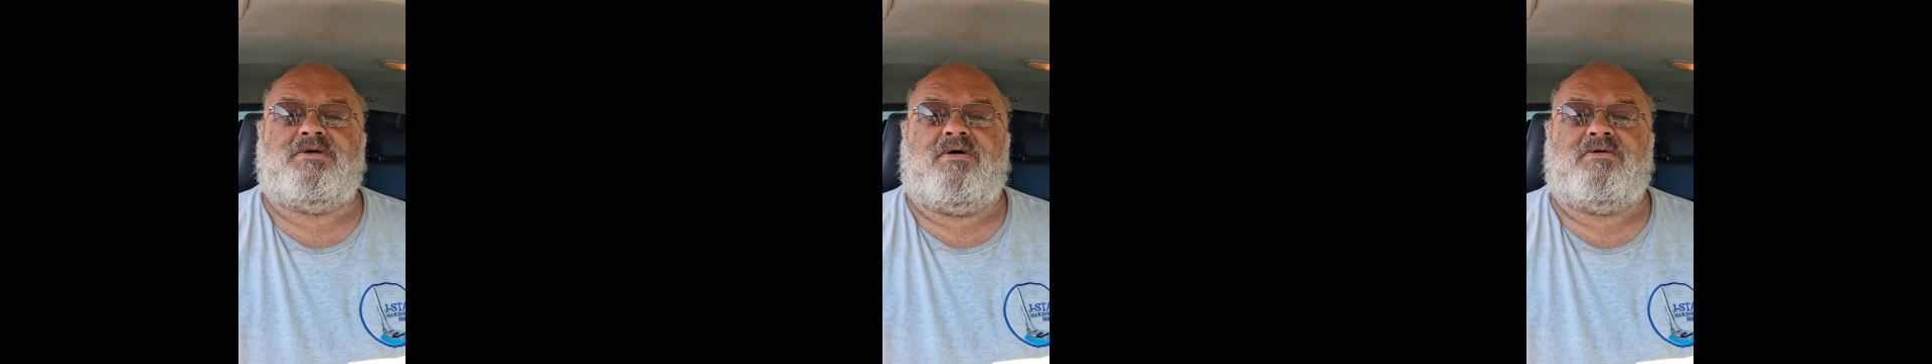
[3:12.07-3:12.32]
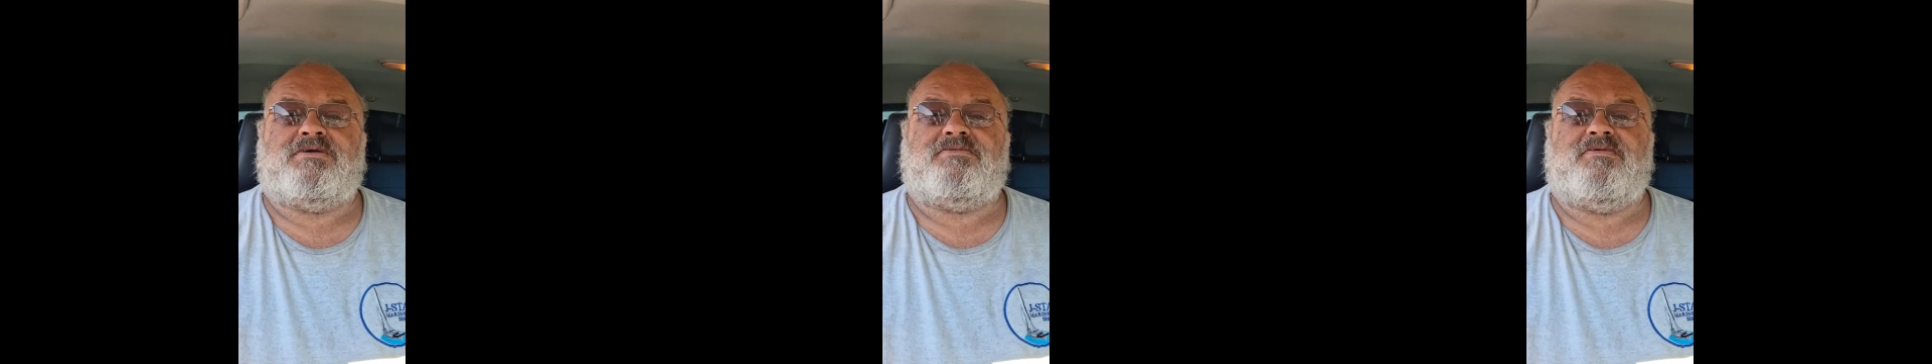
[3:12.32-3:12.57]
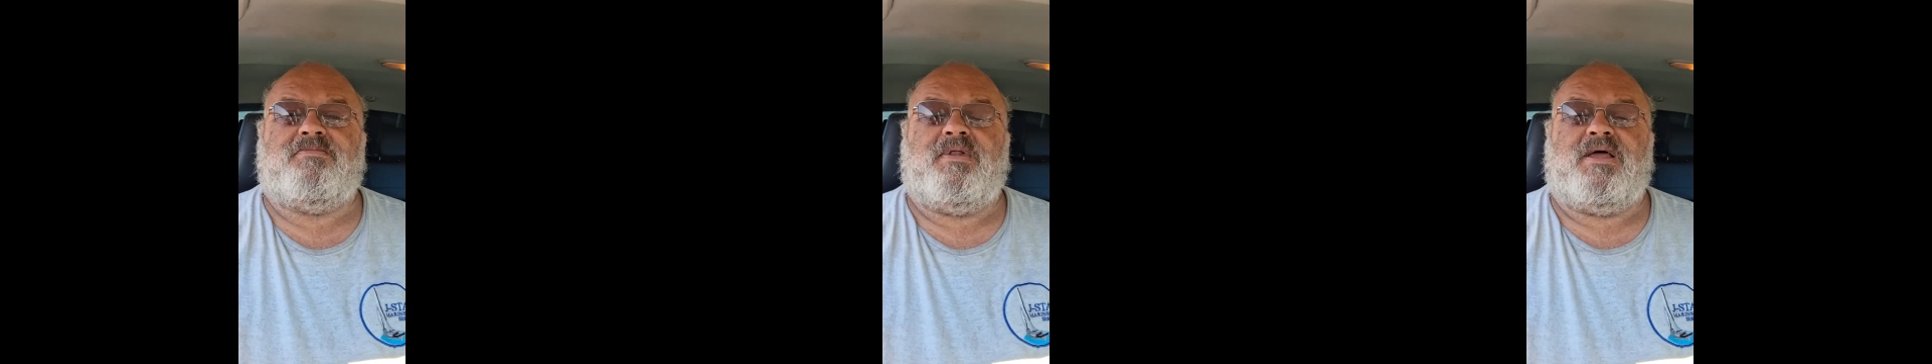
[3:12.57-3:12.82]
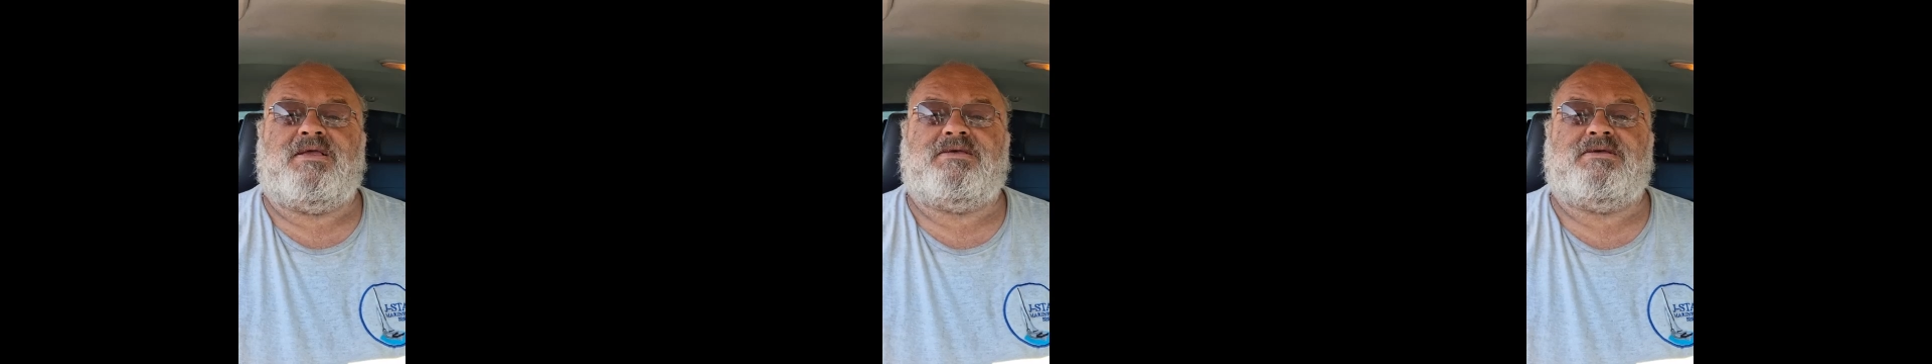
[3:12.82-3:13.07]
or just
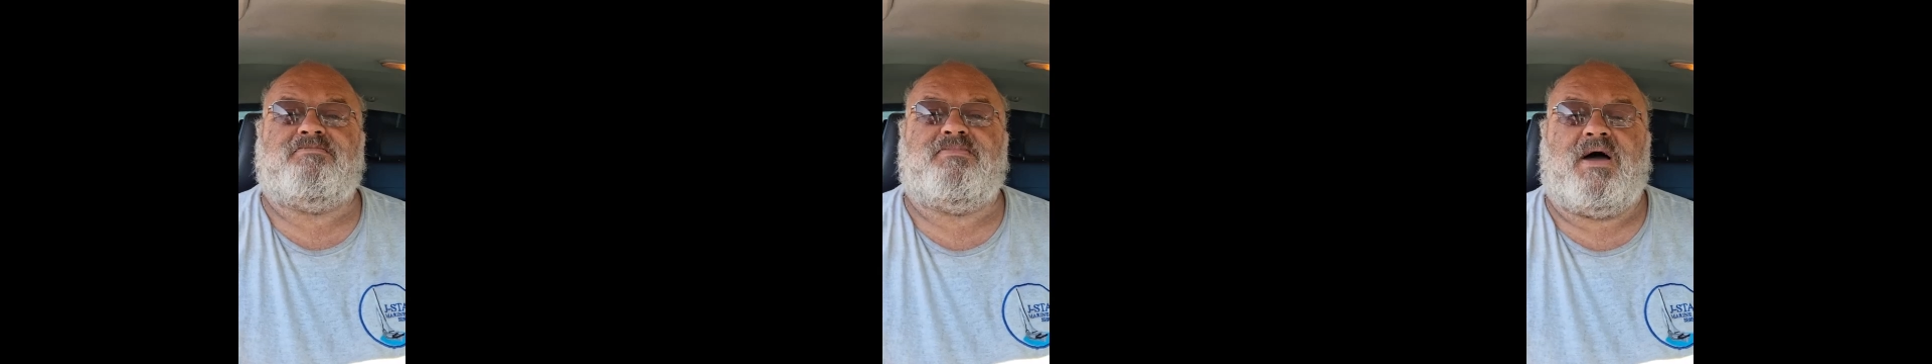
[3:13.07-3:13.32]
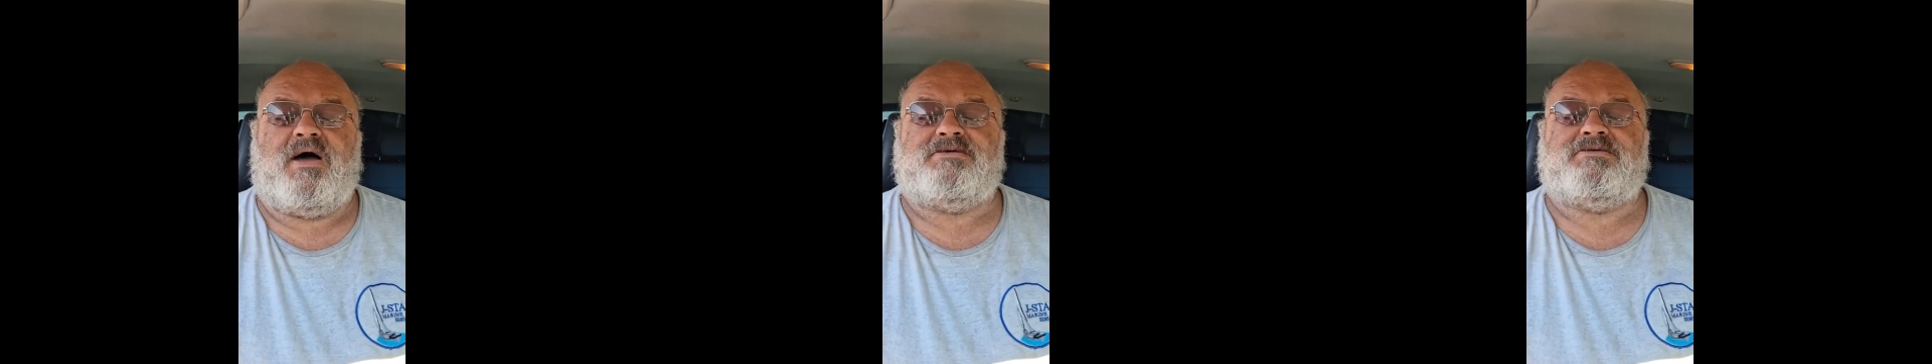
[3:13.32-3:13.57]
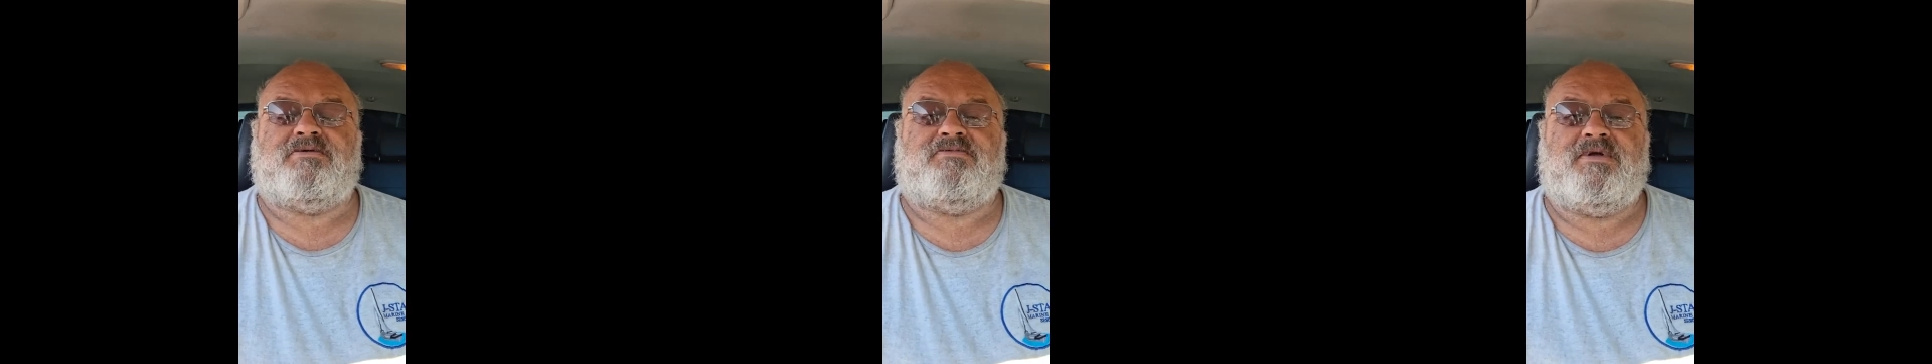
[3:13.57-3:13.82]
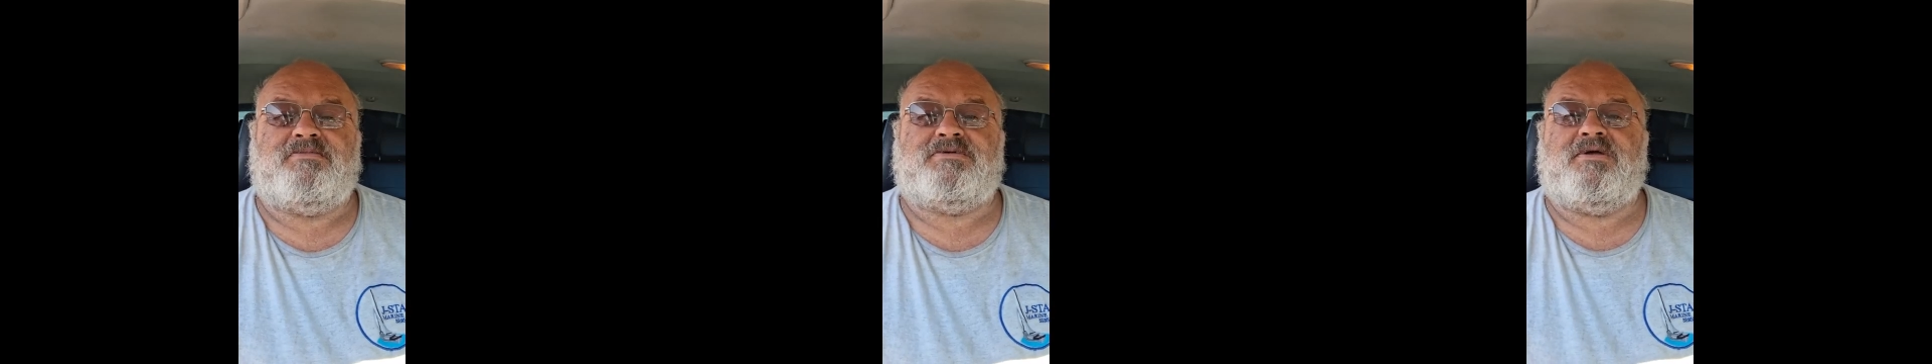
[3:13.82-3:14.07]
replacing parts of the
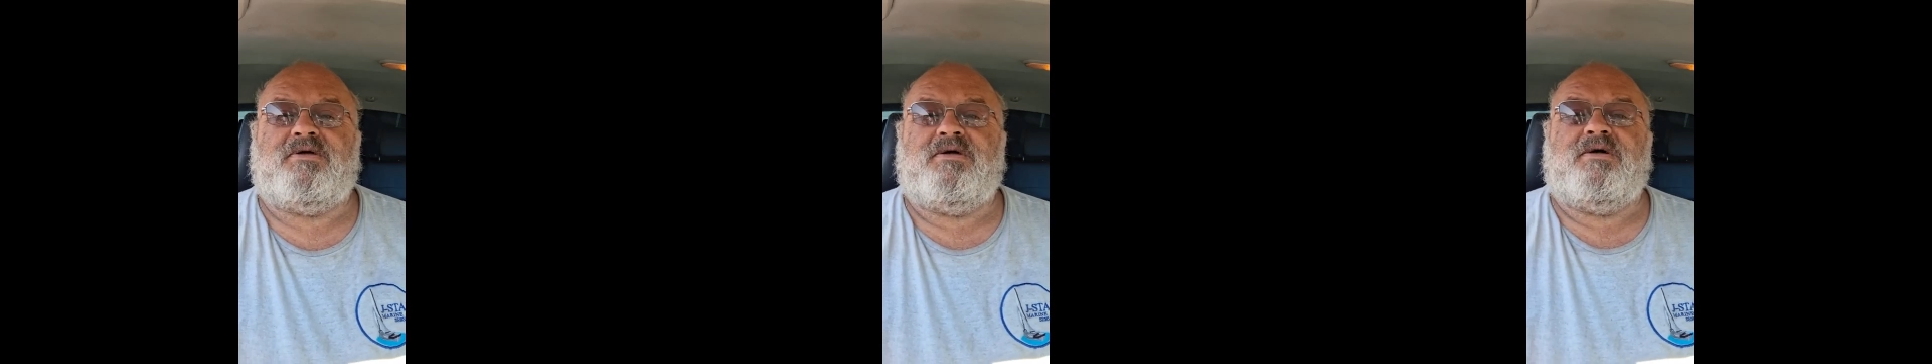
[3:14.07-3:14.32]
ribs,